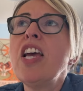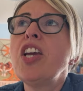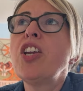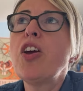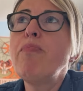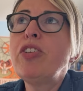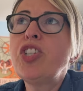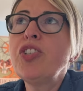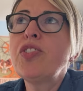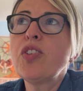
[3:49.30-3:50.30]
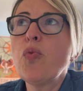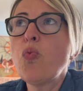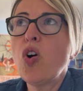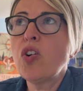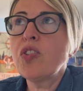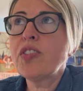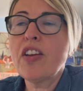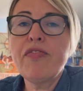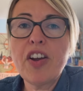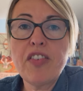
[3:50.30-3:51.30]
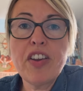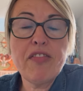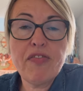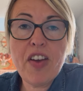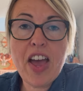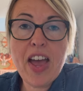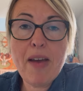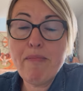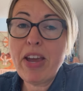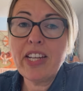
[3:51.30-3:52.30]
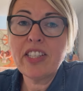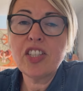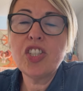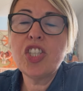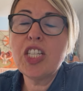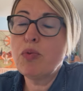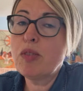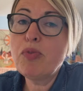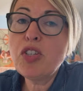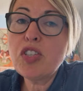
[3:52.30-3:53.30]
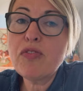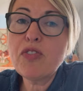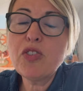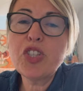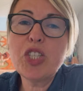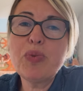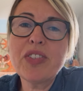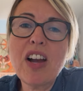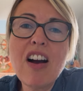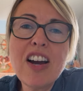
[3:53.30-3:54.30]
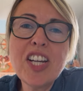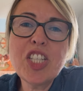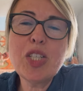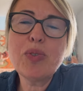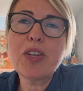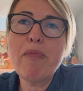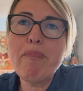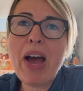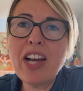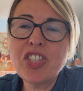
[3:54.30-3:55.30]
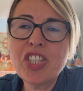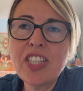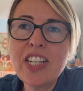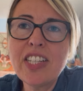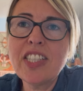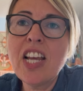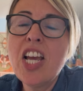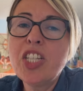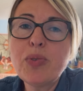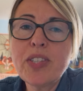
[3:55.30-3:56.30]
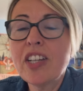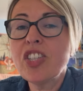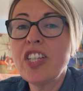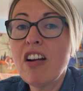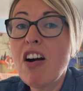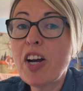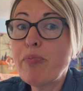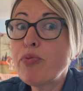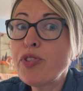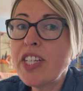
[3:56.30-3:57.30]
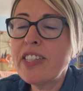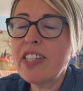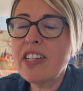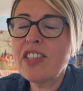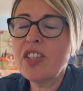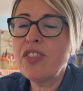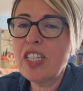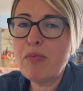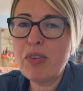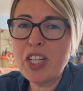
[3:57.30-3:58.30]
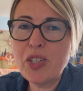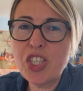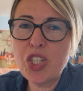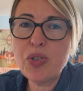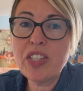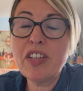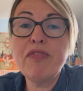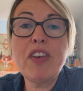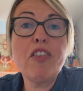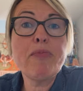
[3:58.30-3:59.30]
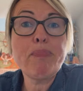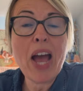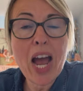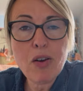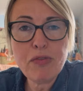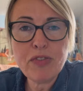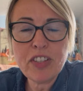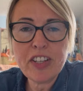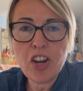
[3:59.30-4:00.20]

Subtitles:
you know, Medusa was a very fair maiden. She was beautiful, she was kind, she was compassionate. She was actually a high priestess, so deeply intuitive, very powerful in